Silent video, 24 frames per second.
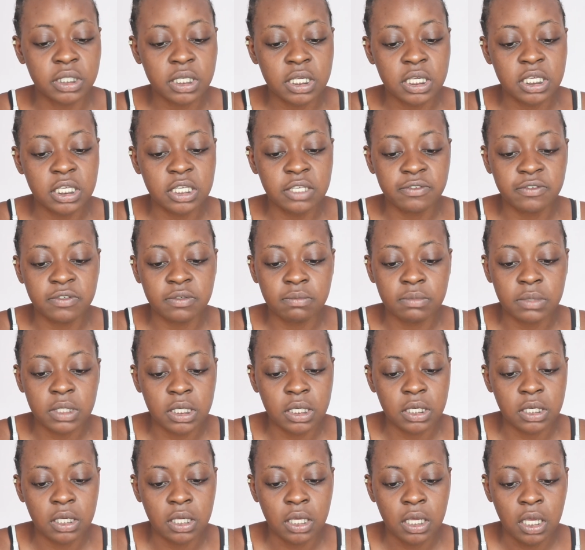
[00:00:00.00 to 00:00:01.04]
It gives
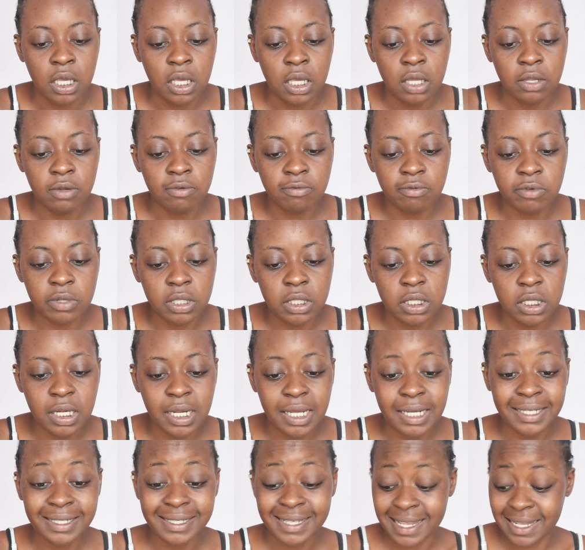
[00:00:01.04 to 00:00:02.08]
me really
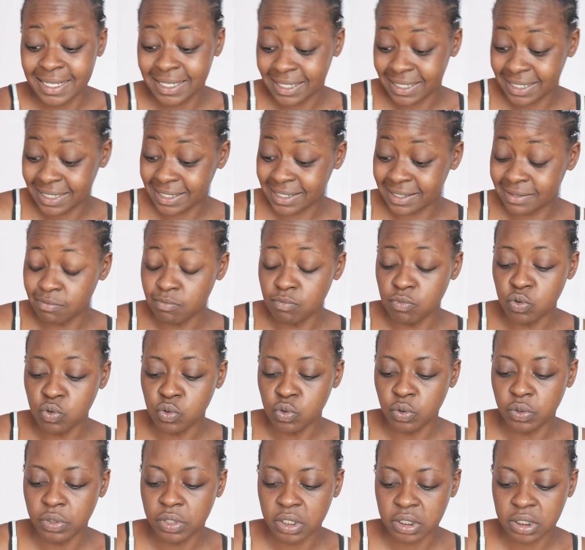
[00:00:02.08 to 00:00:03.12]
nice and
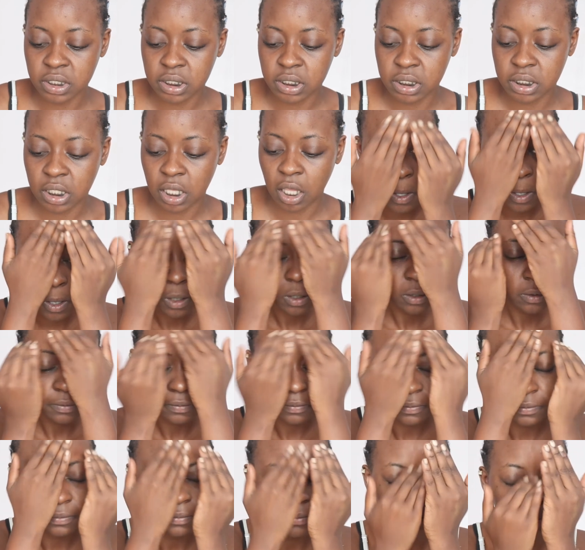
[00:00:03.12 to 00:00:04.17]
smooth skin.
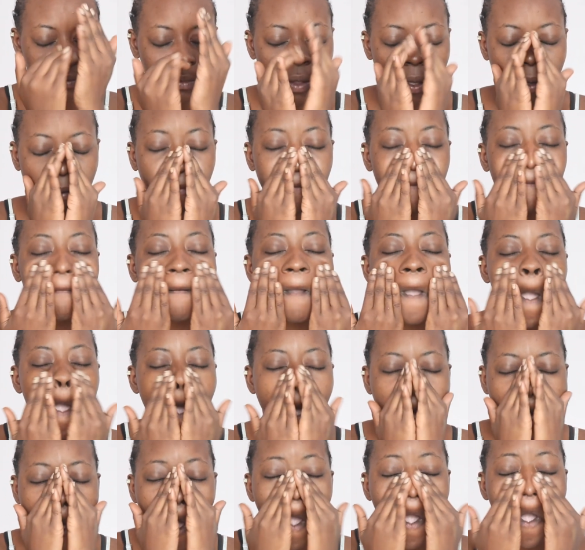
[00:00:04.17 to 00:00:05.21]
It's a traditional silicone
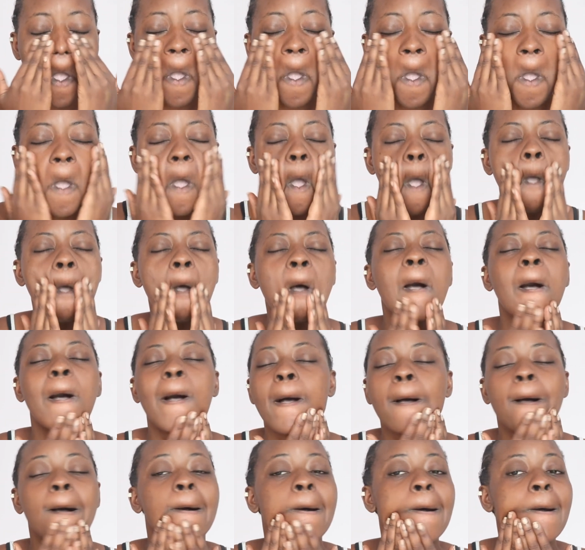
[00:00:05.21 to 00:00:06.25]
primer. It's not an
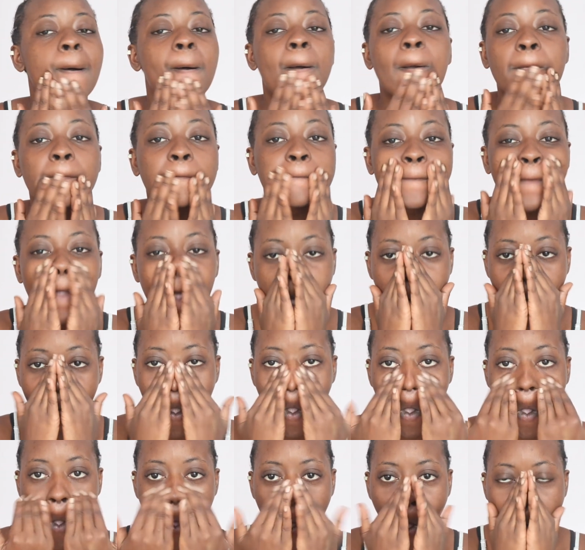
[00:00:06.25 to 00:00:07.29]
oil controlling primer or
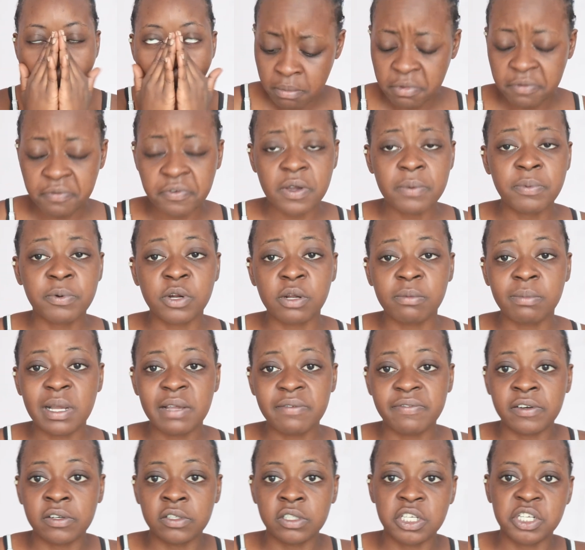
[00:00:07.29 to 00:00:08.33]
anything. Before I put on my
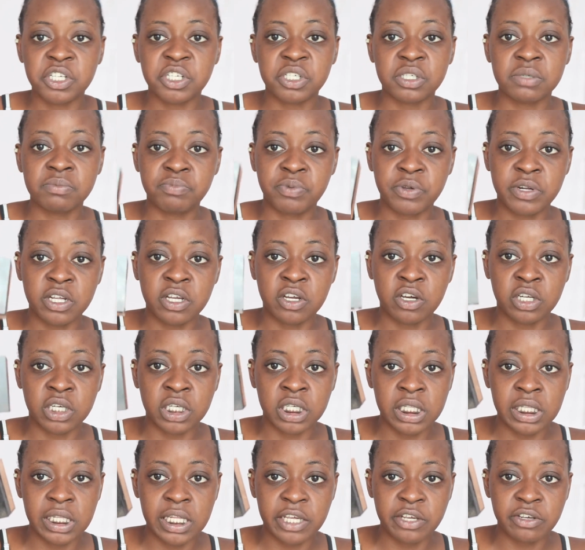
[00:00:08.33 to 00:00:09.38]
foundation, putting on a
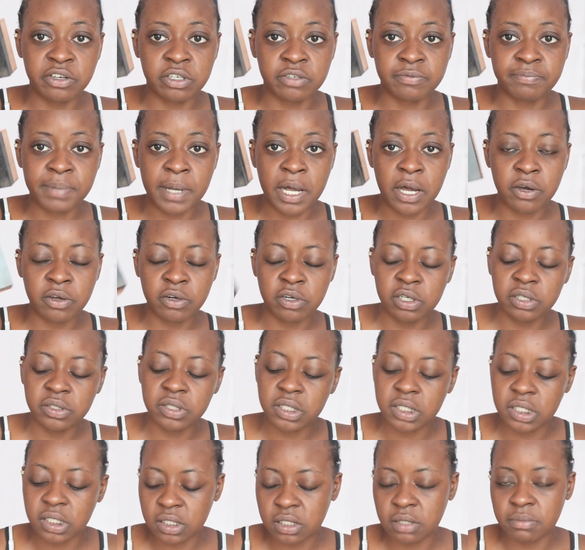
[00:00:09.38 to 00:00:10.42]
layer of powder.
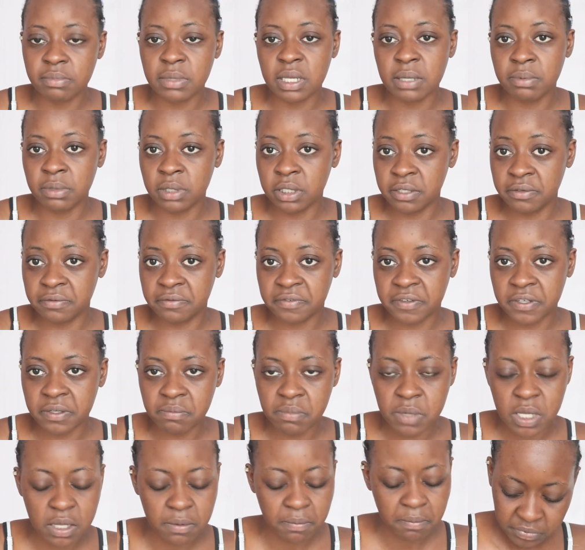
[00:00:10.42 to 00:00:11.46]
This is the Maybelline Fit
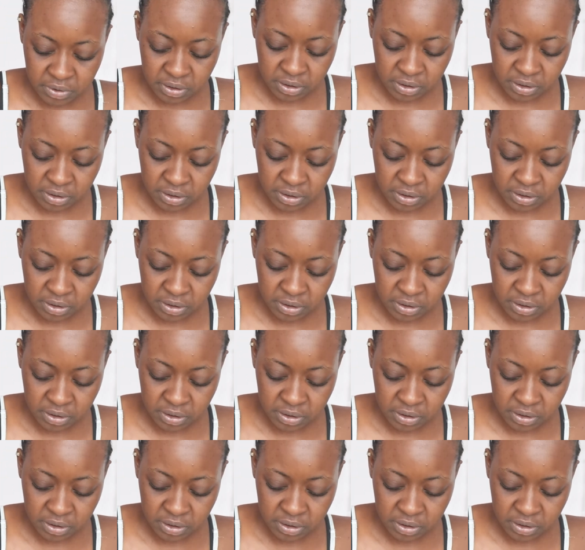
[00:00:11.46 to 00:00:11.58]
Me.